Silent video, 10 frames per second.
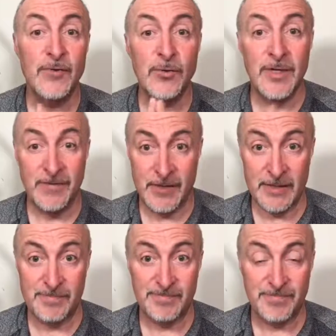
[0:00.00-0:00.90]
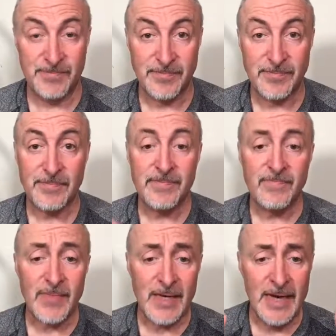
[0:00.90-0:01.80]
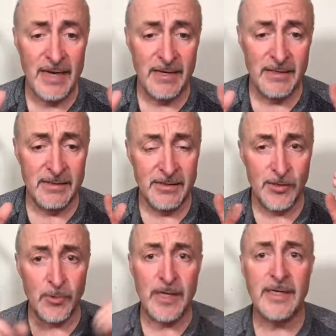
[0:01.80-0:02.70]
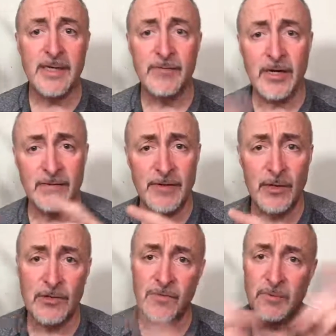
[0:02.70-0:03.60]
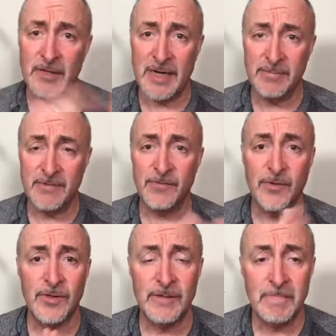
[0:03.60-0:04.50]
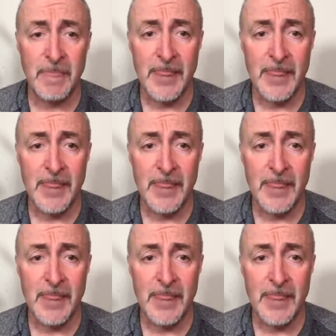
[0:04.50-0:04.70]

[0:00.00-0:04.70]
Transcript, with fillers: You Given? And to quickly give you cliff notes from what happened before,